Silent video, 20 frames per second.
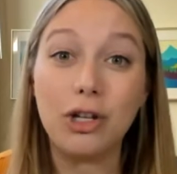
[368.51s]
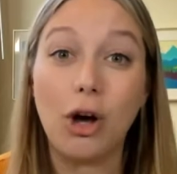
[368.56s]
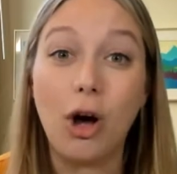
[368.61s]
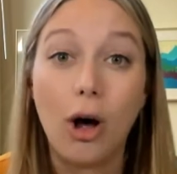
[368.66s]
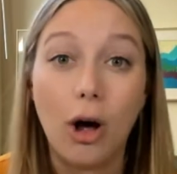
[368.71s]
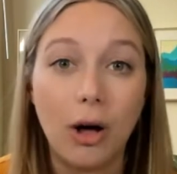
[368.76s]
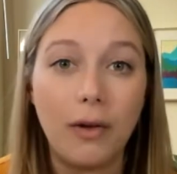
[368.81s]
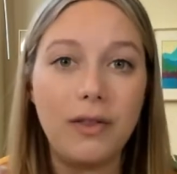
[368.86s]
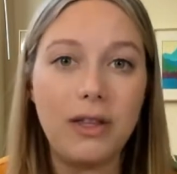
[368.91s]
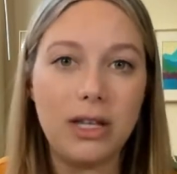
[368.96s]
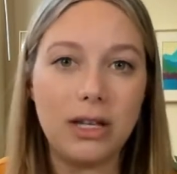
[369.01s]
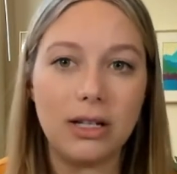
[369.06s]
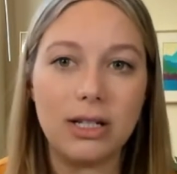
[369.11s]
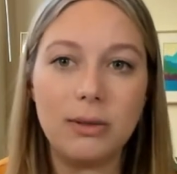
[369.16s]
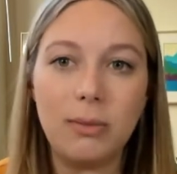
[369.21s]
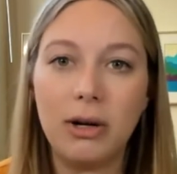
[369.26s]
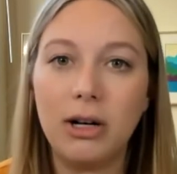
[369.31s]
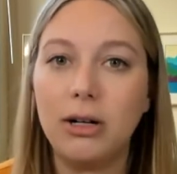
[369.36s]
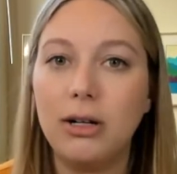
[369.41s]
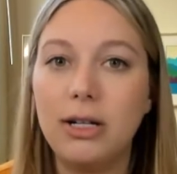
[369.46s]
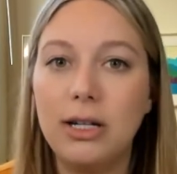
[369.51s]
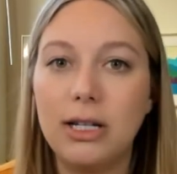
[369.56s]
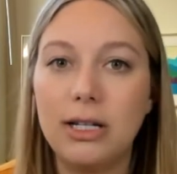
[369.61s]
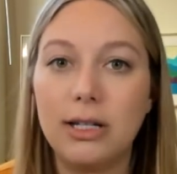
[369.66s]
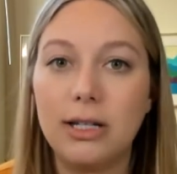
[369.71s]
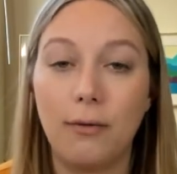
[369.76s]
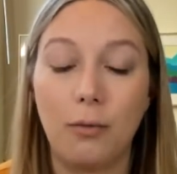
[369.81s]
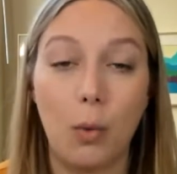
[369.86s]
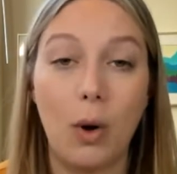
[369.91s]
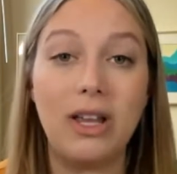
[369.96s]
on the experience
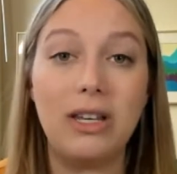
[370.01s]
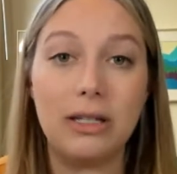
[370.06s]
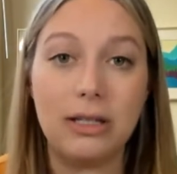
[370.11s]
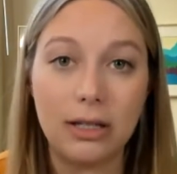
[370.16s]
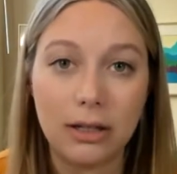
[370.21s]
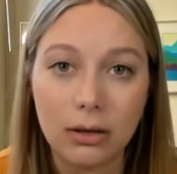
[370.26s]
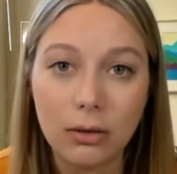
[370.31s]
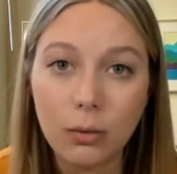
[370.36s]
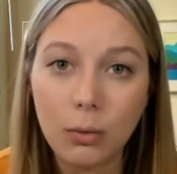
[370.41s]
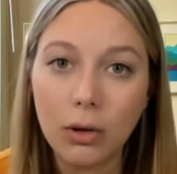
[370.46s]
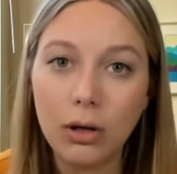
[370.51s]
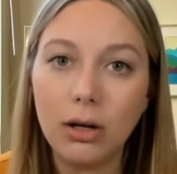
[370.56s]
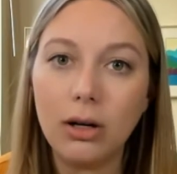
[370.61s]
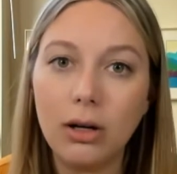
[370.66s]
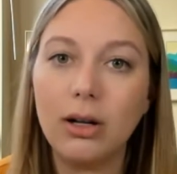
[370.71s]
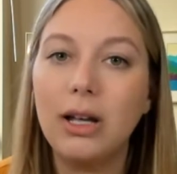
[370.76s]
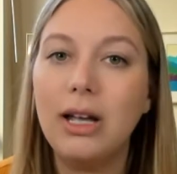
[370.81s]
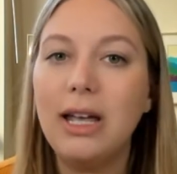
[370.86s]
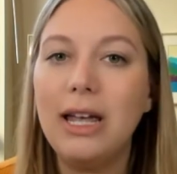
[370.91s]
of what didn't work